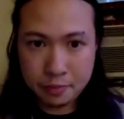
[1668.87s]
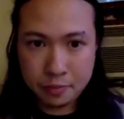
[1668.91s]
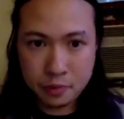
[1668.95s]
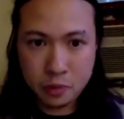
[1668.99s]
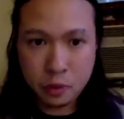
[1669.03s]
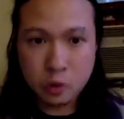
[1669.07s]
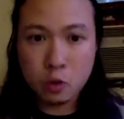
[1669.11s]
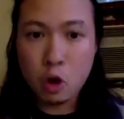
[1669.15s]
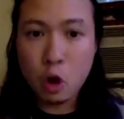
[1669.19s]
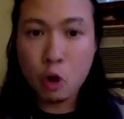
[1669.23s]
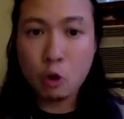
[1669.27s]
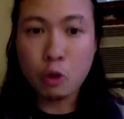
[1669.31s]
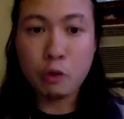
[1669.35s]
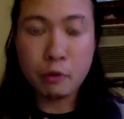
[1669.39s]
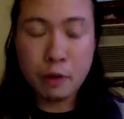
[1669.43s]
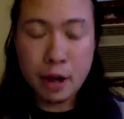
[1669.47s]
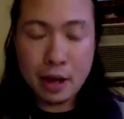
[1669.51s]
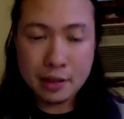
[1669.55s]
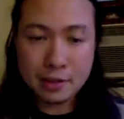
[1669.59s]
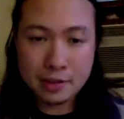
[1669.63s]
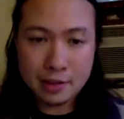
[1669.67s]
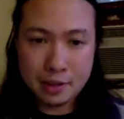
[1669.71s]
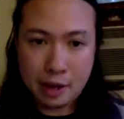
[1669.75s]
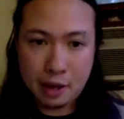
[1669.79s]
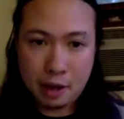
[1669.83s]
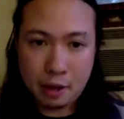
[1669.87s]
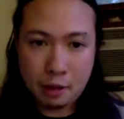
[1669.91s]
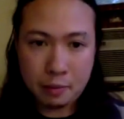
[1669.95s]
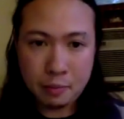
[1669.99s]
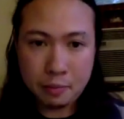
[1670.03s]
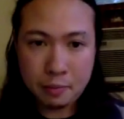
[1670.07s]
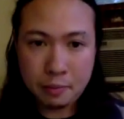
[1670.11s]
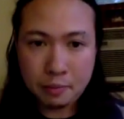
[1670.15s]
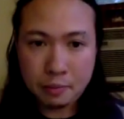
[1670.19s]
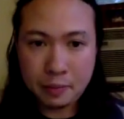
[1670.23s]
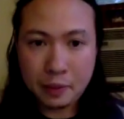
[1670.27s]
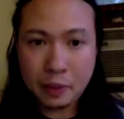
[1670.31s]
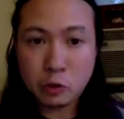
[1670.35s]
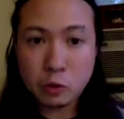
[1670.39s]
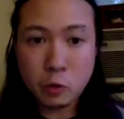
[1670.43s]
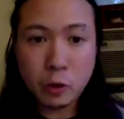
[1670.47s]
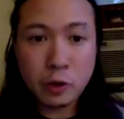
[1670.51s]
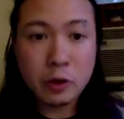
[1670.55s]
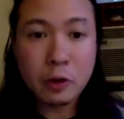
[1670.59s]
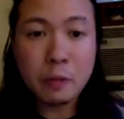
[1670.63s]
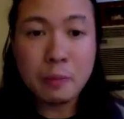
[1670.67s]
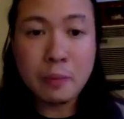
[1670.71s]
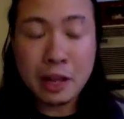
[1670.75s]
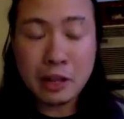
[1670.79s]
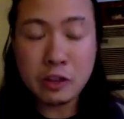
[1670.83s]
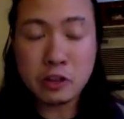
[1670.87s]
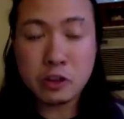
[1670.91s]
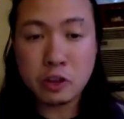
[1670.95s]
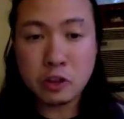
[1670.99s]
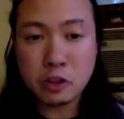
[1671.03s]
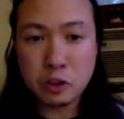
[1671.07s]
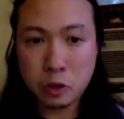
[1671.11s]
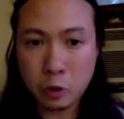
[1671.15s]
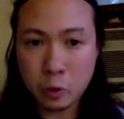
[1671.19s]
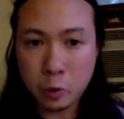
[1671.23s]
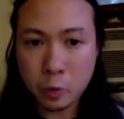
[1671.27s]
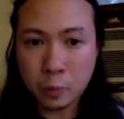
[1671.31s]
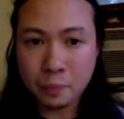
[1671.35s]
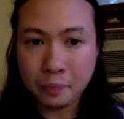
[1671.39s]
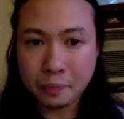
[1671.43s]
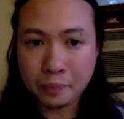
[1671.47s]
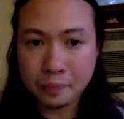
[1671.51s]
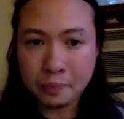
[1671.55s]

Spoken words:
You know the rest now. That's what you're meant to do.